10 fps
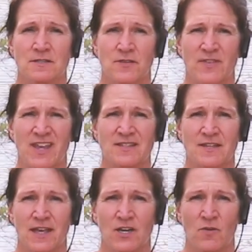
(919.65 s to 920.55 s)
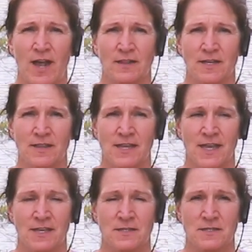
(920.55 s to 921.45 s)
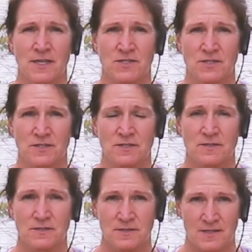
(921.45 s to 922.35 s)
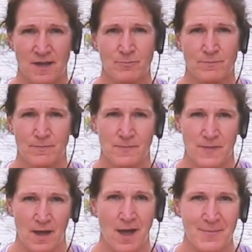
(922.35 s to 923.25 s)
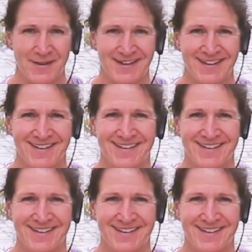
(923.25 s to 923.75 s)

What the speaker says: so if it gets kind of crackly at the end, then just stop the humming.